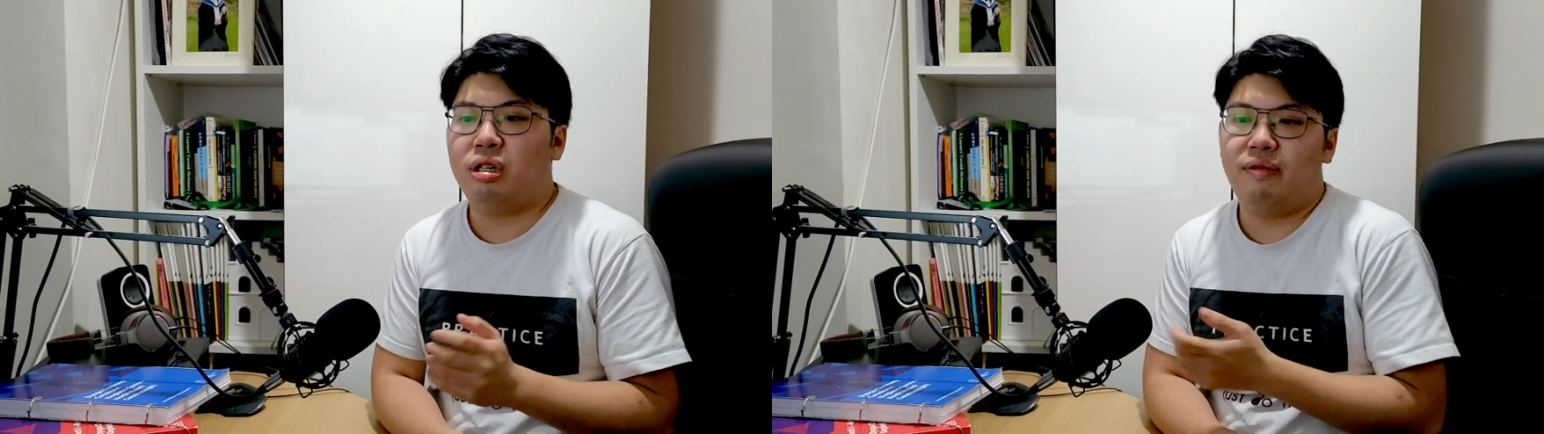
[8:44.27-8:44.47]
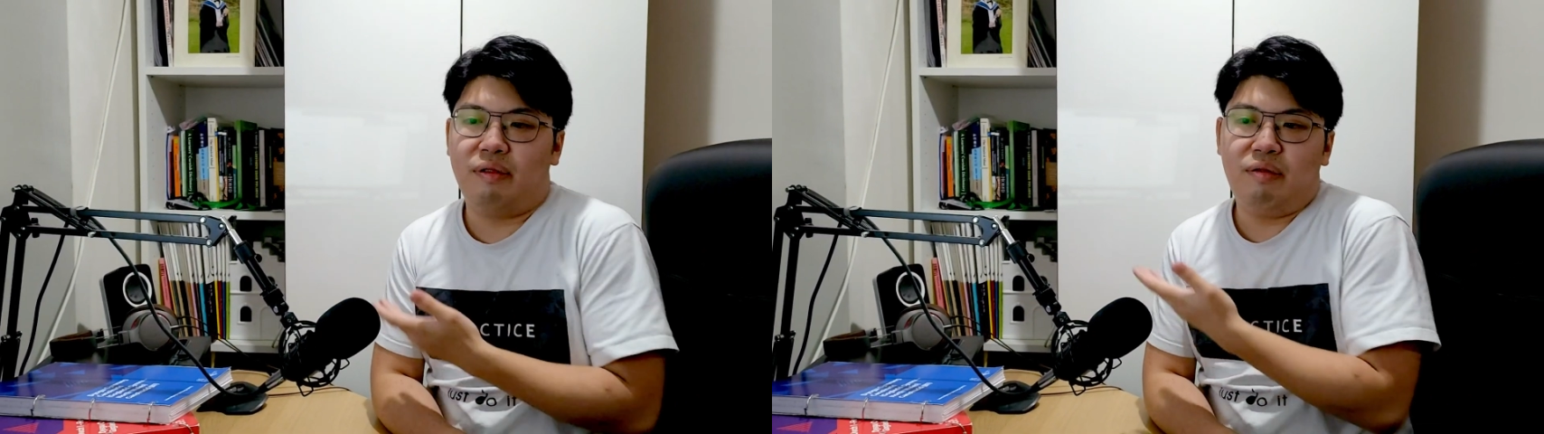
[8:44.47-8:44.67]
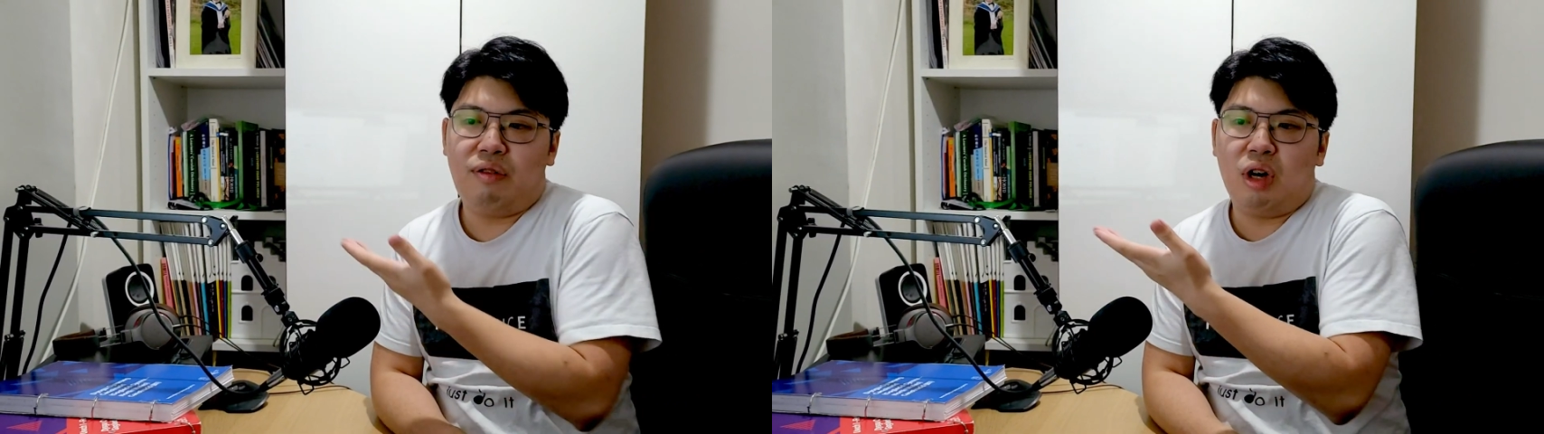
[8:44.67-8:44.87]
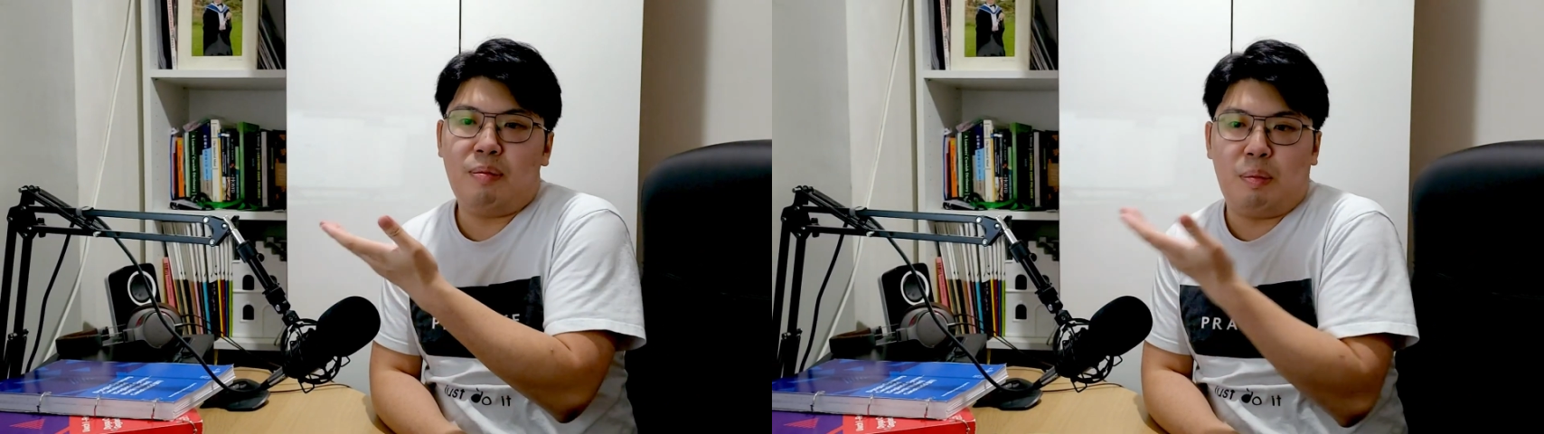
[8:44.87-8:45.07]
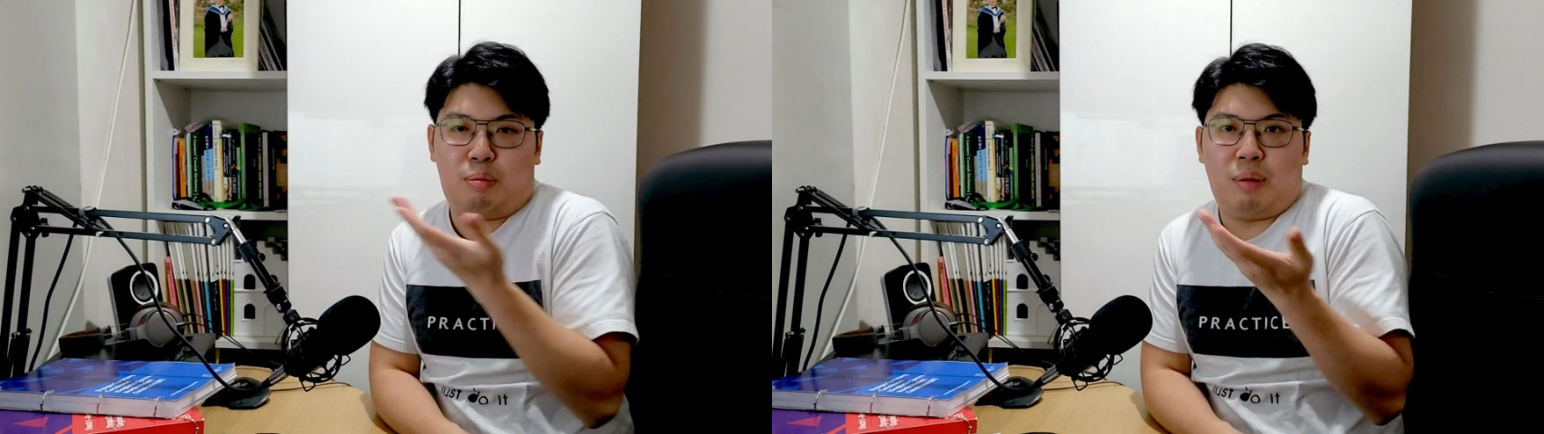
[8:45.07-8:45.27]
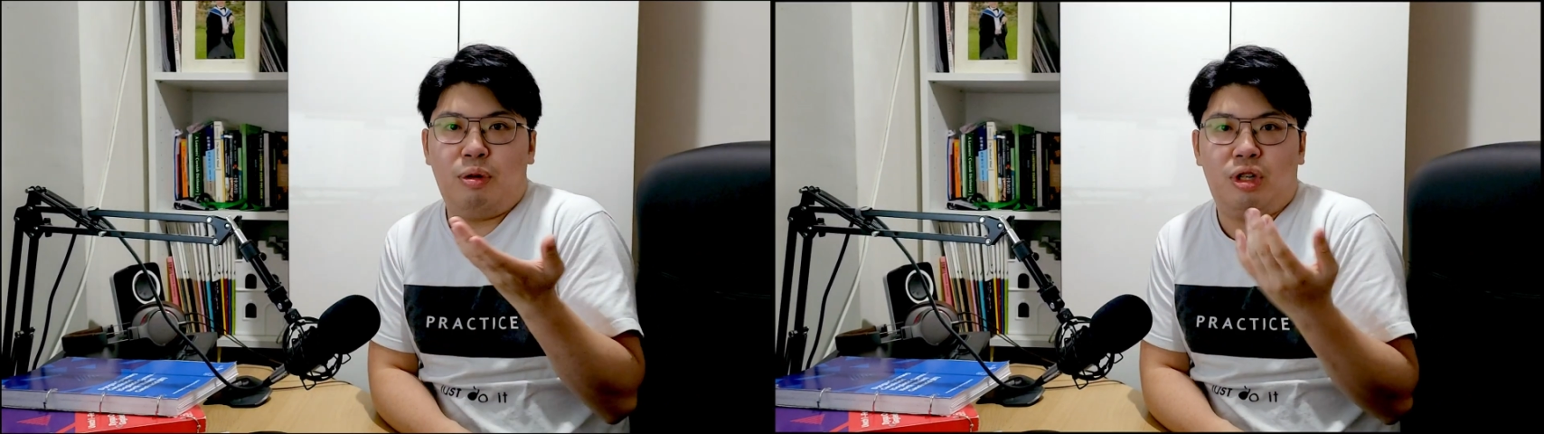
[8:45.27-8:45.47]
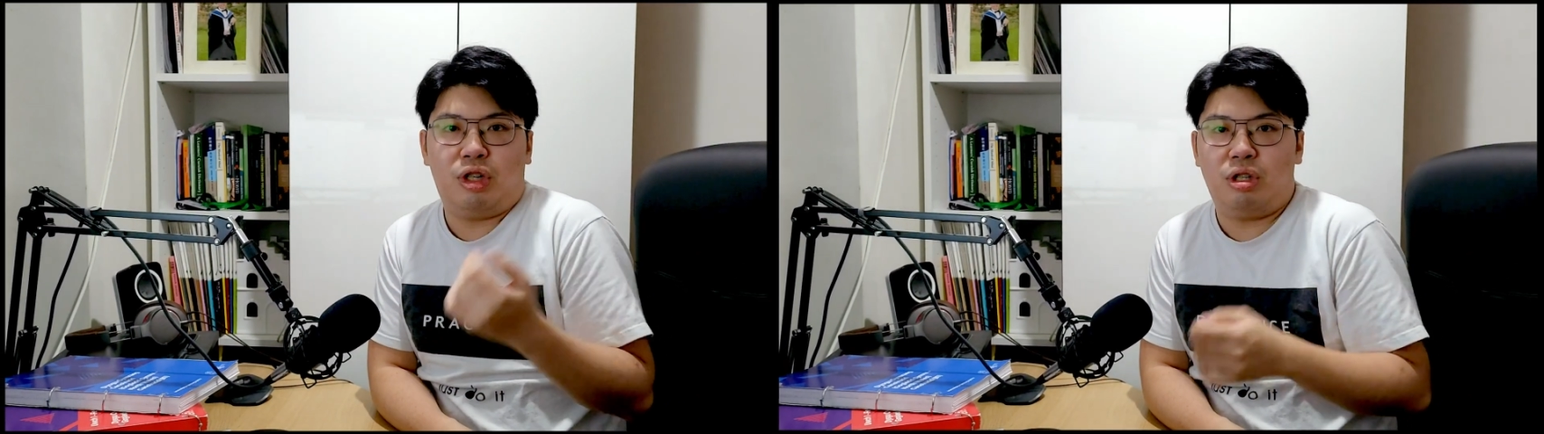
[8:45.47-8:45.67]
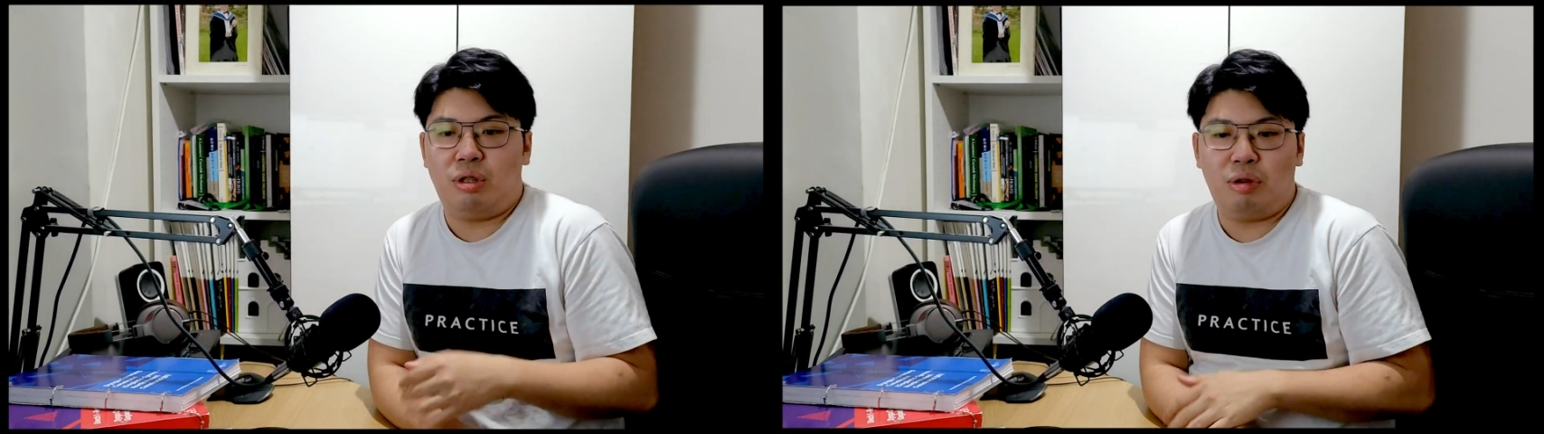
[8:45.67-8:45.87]
of verb and
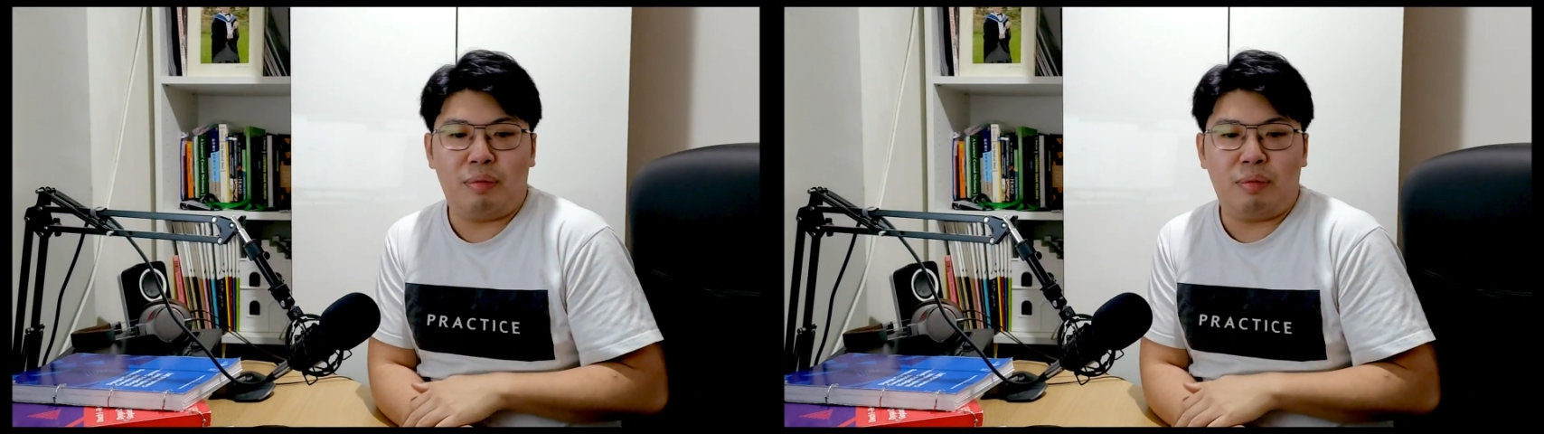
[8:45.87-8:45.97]
preposition to